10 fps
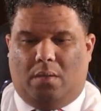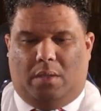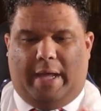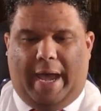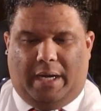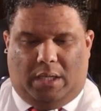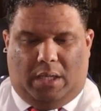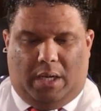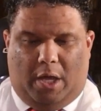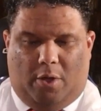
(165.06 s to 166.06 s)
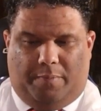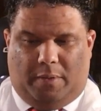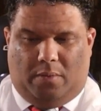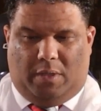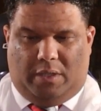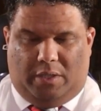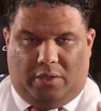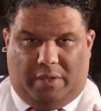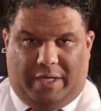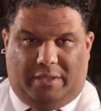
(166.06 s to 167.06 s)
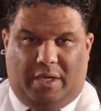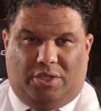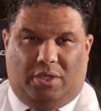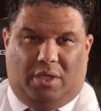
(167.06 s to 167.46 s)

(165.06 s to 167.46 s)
that can help you get to your destination